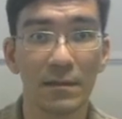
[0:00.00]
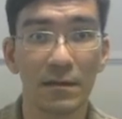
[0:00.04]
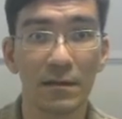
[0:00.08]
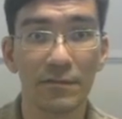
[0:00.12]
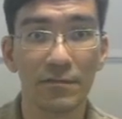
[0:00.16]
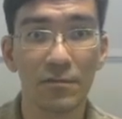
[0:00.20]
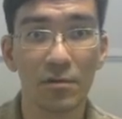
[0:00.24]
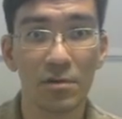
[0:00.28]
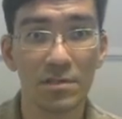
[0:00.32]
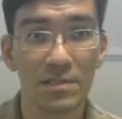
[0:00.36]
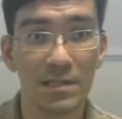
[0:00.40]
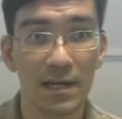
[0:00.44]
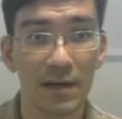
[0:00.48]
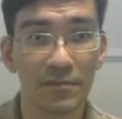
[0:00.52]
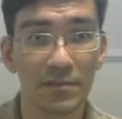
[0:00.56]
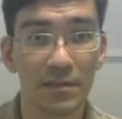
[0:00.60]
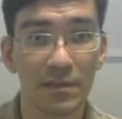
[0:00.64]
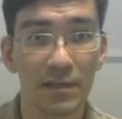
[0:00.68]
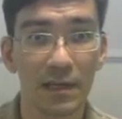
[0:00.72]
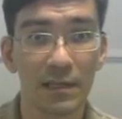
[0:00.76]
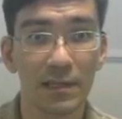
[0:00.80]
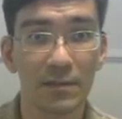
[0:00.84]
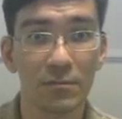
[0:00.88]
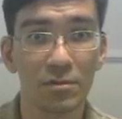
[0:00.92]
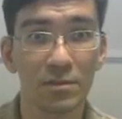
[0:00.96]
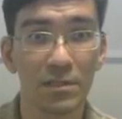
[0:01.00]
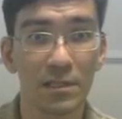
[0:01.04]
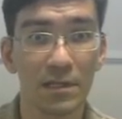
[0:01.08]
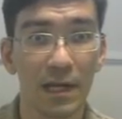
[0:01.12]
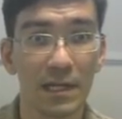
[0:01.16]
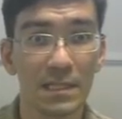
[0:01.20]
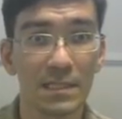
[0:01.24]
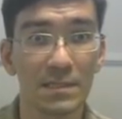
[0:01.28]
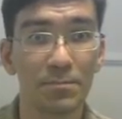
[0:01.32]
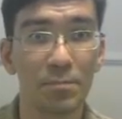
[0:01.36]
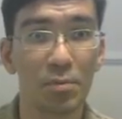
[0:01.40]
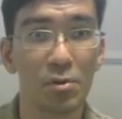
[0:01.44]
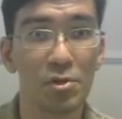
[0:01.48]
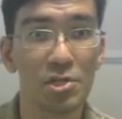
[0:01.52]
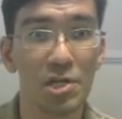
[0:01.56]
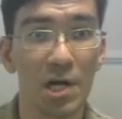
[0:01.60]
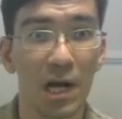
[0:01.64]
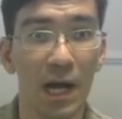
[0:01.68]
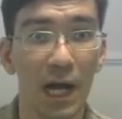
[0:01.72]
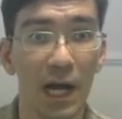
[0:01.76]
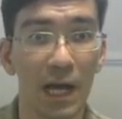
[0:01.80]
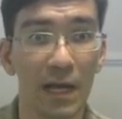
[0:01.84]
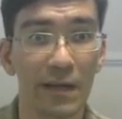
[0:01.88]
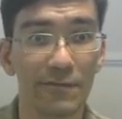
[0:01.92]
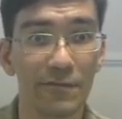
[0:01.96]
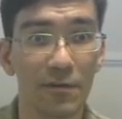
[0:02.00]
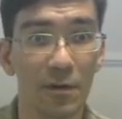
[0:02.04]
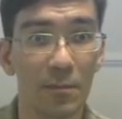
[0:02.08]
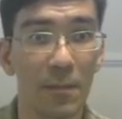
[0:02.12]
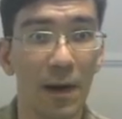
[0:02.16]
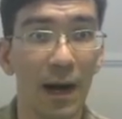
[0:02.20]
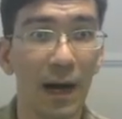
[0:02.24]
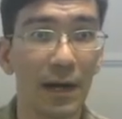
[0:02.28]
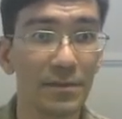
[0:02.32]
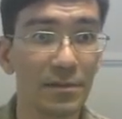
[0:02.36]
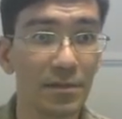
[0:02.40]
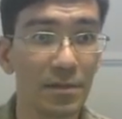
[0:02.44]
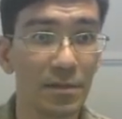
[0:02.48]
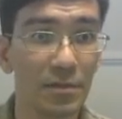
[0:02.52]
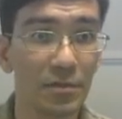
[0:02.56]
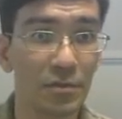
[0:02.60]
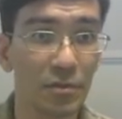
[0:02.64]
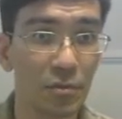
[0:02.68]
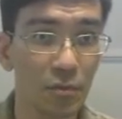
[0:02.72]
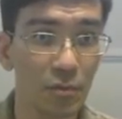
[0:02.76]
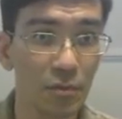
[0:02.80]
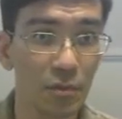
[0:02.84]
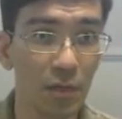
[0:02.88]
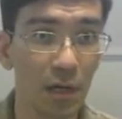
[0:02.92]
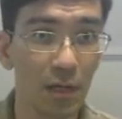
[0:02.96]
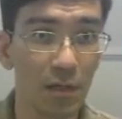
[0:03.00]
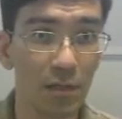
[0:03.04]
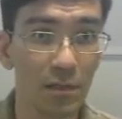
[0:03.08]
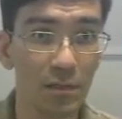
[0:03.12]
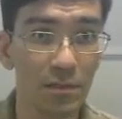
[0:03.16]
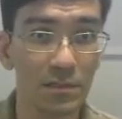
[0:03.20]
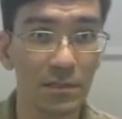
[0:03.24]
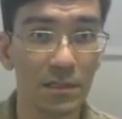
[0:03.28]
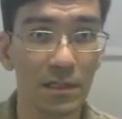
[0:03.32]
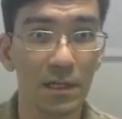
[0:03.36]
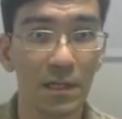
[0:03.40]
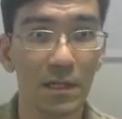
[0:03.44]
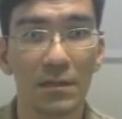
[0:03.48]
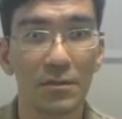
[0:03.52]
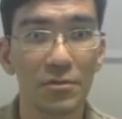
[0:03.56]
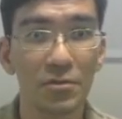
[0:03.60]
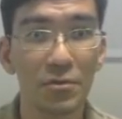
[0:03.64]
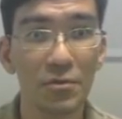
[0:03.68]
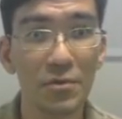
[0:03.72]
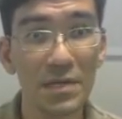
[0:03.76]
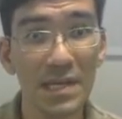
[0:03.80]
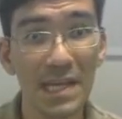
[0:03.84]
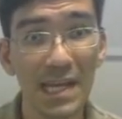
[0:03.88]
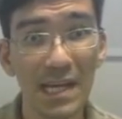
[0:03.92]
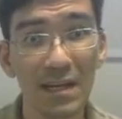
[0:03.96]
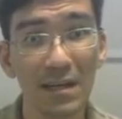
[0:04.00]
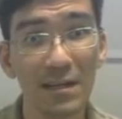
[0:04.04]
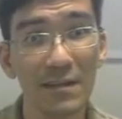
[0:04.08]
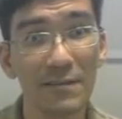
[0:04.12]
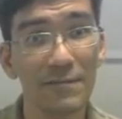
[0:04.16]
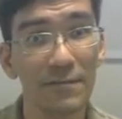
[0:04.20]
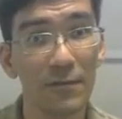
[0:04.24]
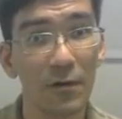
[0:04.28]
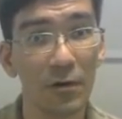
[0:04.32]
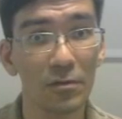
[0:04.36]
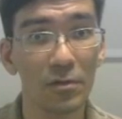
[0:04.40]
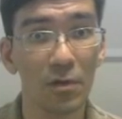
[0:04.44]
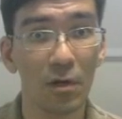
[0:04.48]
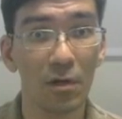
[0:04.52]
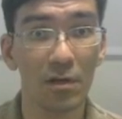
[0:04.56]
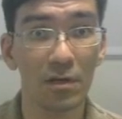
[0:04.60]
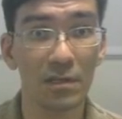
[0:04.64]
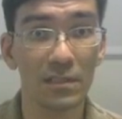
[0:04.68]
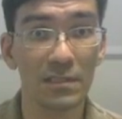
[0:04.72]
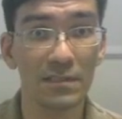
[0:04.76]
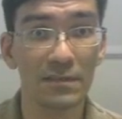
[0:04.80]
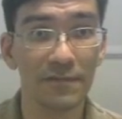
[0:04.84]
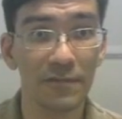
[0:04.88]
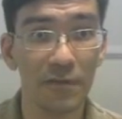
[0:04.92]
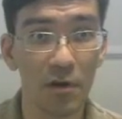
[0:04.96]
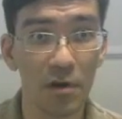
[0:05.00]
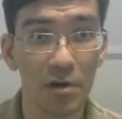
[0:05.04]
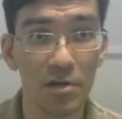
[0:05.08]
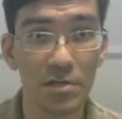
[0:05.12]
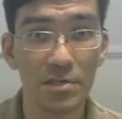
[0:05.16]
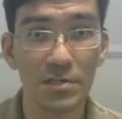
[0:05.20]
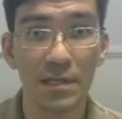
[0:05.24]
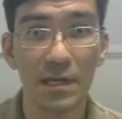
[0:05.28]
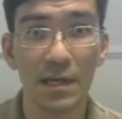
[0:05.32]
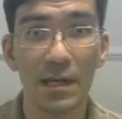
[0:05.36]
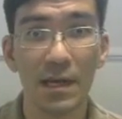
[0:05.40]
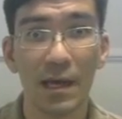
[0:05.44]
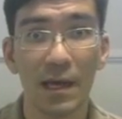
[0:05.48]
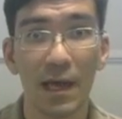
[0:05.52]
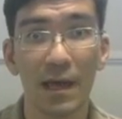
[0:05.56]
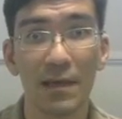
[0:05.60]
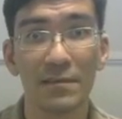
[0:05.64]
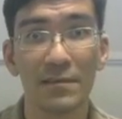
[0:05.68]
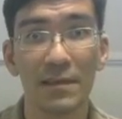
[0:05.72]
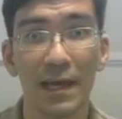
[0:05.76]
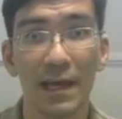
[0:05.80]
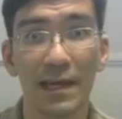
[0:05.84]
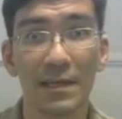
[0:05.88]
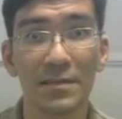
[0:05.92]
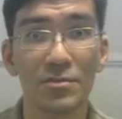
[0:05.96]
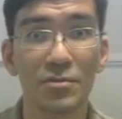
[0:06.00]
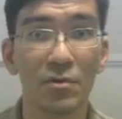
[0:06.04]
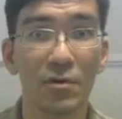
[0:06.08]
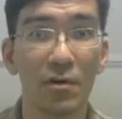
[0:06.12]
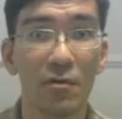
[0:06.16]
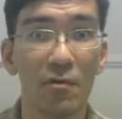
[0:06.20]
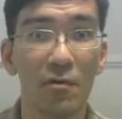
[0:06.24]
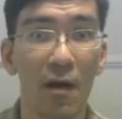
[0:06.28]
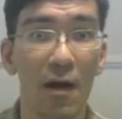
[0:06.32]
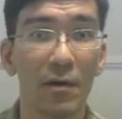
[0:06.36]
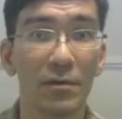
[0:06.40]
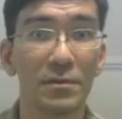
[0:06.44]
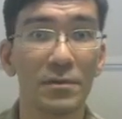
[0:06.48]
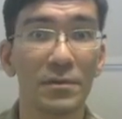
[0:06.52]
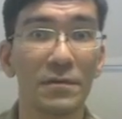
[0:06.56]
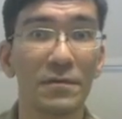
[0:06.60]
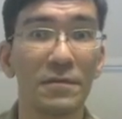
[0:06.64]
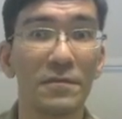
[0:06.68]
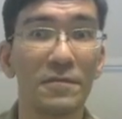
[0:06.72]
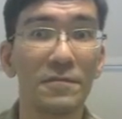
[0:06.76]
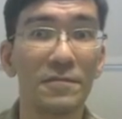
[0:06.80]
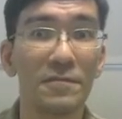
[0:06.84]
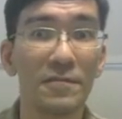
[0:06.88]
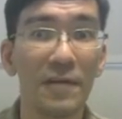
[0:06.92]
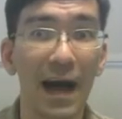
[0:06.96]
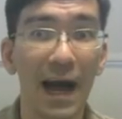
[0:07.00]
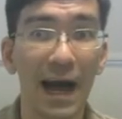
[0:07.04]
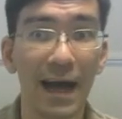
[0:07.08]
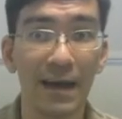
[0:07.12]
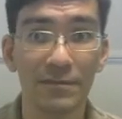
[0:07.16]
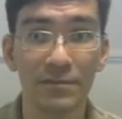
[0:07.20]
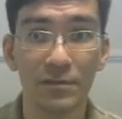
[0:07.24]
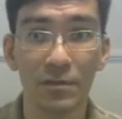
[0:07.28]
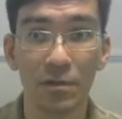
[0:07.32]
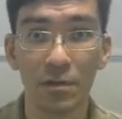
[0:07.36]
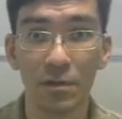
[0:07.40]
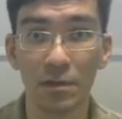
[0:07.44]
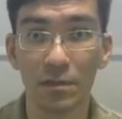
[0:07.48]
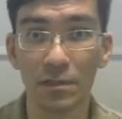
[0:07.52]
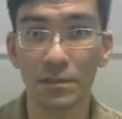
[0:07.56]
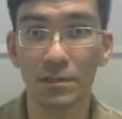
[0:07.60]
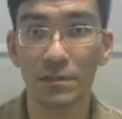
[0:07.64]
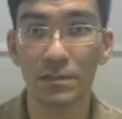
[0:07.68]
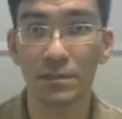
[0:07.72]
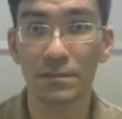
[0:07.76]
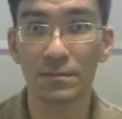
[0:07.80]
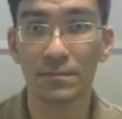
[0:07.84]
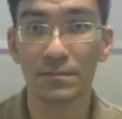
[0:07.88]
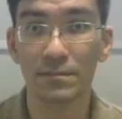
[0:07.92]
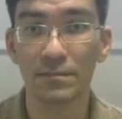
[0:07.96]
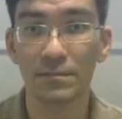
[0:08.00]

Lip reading: Of course, after that there was a nice push higher from under $2 to nearly $4 first, and then to around $5.